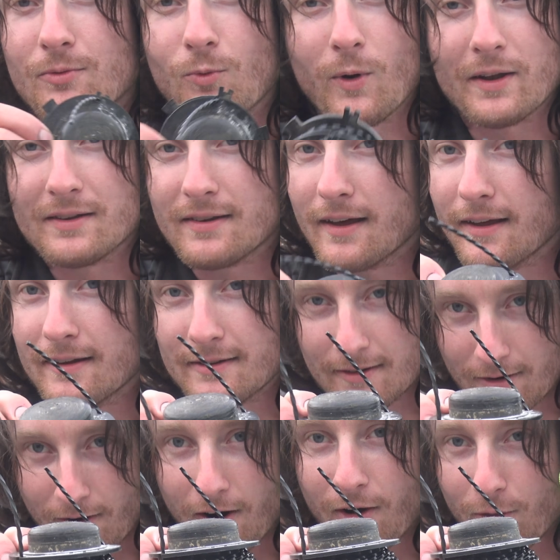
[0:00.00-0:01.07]
110, you
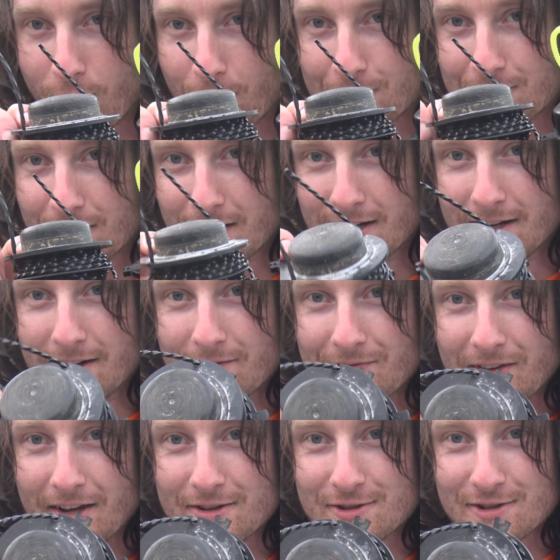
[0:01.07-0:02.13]
know, all those.
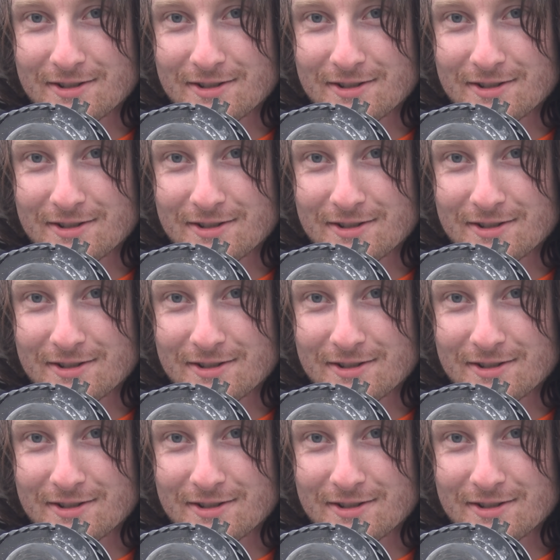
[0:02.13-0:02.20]
That's your